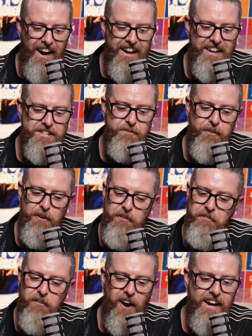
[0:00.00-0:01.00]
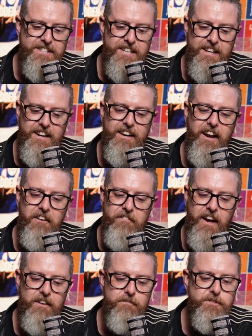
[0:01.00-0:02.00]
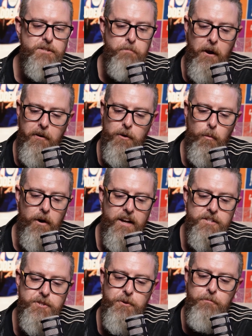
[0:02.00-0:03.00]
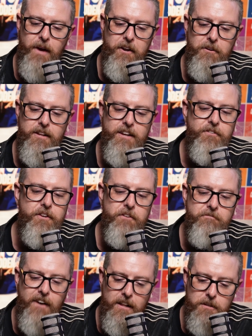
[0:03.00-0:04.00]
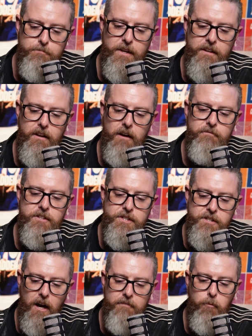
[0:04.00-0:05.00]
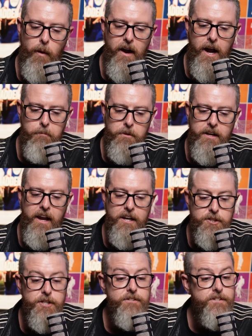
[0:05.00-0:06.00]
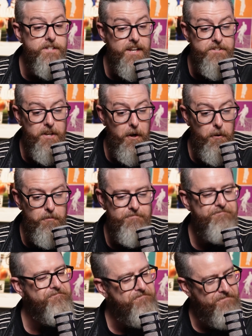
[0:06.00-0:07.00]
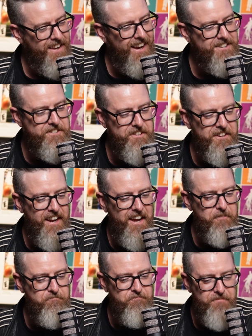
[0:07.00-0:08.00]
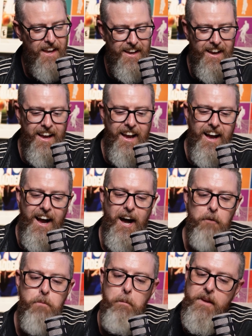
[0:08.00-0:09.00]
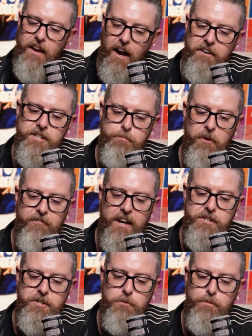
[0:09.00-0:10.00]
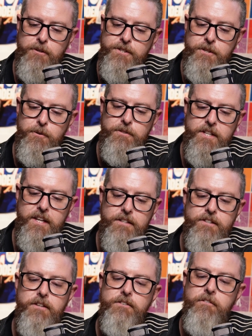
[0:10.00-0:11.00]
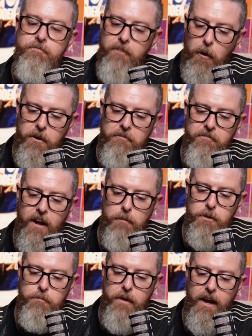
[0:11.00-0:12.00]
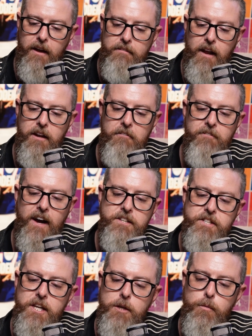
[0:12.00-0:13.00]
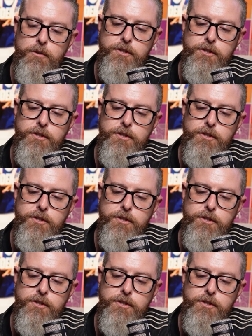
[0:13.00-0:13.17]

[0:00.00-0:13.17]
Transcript: His fervor for IT and innovative spirit were instrumental in the development of the software application Zizzo. Hence the name. But beyond his professional pursuits, he's a devoted family man, and he finds equal